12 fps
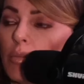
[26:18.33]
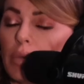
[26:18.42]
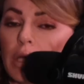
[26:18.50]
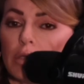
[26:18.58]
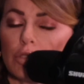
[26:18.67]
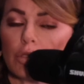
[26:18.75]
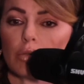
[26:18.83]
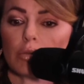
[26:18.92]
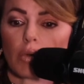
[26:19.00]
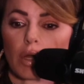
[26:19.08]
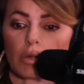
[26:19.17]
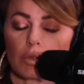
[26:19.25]
I do
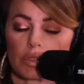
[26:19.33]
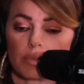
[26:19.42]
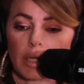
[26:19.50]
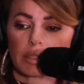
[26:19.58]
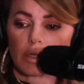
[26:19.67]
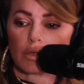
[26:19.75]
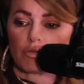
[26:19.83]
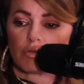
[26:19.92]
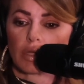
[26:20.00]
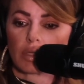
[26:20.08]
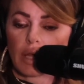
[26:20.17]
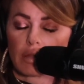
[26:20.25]
want to respect how you feel.
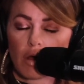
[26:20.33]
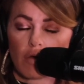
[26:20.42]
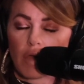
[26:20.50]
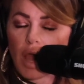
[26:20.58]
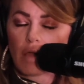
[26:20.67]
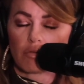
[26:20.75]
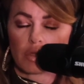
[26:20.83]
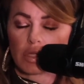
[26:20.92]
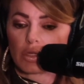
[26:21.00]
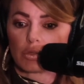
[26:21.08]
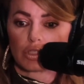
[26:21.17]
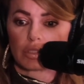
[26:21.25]
And I love everything
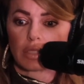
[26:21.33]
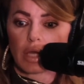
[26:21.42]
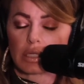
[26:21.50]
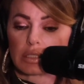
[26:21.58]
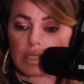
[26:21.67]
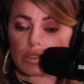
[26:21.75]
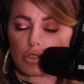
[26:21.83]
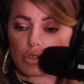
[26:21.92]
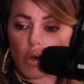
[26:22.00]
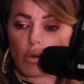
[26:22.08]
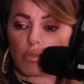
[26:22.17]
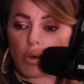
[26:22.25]
you just said because it's
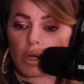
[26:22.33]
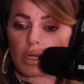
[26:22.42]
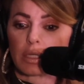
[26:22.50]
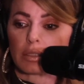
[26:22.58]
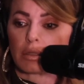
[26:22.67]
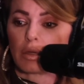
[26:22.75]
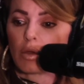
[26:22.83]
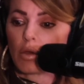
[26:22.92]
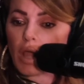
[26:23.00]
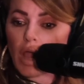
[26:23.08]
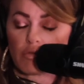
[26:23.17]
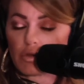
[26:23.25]
so important,
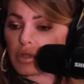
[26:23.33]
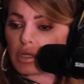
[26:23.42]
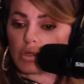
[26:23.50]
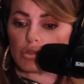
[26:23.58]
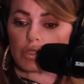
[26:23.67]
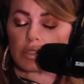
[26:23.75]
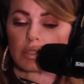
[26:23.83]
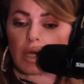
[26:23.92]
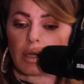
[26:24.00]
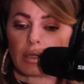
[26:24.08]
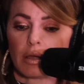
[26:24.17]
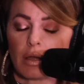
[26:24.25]
everything you just
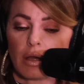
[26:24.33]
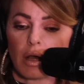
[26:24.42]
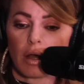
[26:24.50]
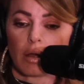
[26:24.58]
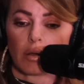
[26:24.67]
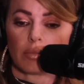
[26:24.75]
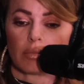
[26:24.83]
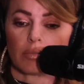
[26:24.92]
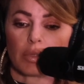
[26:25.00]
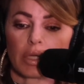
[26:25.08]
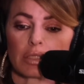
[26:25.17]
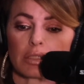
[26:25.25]
said.
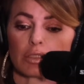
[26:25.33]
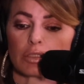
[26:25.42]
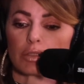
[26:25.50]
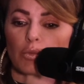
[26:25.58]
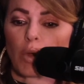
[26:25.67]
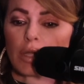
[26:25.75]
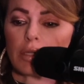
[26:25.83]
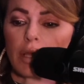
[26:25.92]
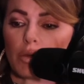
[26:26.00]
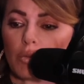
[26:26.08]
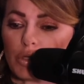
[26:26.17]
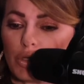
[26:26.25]
Because it's one day
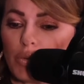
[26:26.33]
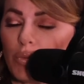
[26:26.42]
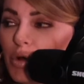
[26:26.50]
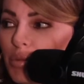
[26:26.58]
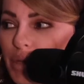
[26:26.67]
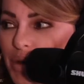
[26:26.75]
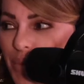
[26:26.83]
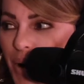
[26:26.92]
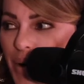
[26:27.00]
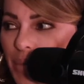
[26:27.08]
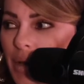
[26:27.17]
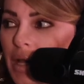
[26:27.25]
when you will be a
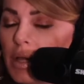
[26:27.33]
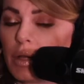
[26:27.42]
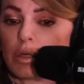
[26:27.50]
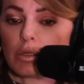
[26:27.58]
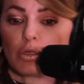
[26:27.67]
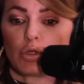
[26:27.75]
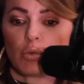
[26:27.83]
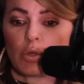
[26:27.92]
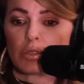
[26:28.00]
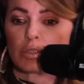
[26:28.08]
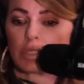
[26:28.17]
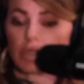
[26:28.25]
mom, you will
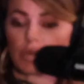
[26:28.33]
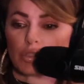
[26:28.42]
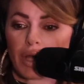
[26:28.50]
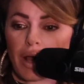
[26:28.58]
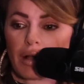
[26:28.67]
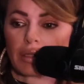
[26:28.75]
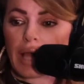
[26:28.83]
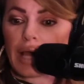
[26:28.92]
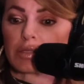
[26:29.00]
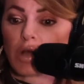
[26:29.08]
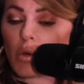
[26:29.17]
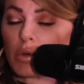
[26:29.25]
see your child as
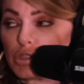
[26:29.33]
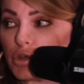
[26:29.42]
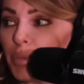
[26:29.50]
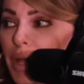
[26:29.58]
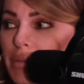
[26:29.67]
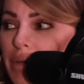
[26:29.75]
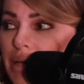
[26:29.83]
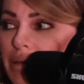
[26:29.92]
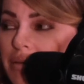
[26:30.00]
always your baby.